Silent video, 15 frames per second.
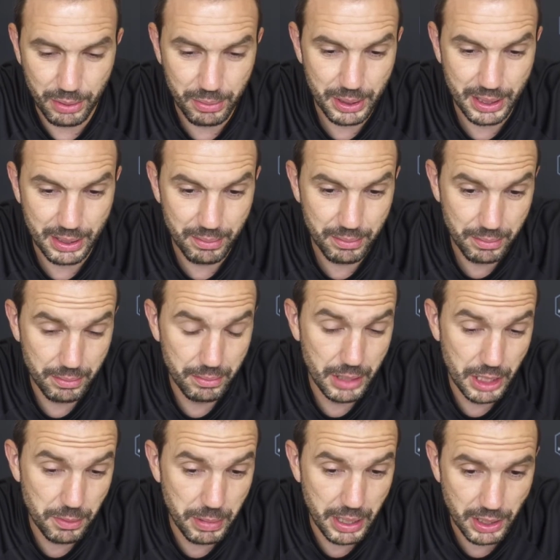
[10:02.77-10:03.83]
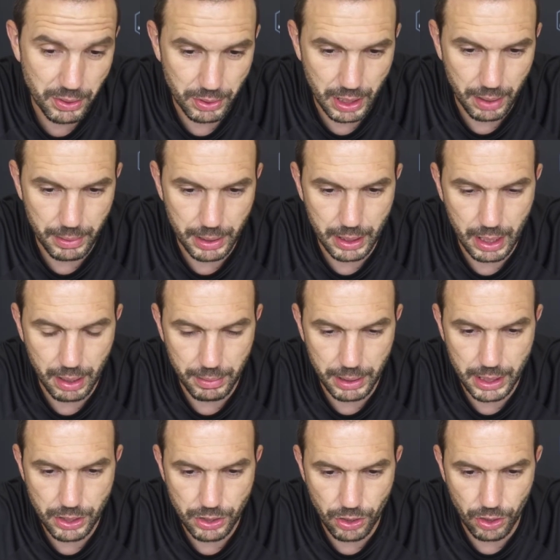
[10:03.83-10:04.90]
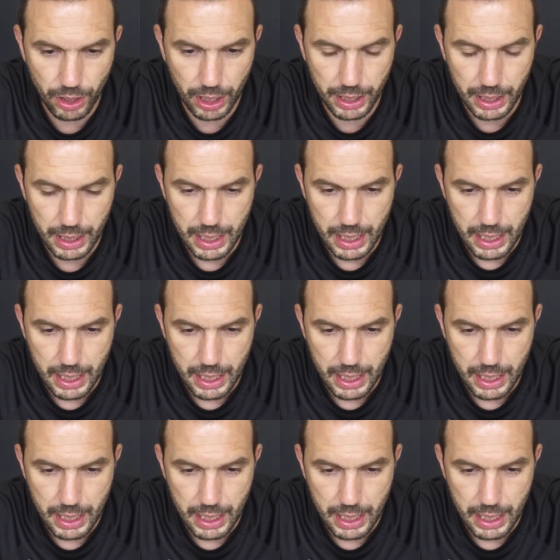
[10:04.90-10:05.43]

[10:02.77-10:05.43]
the Spurs was a bit stronger.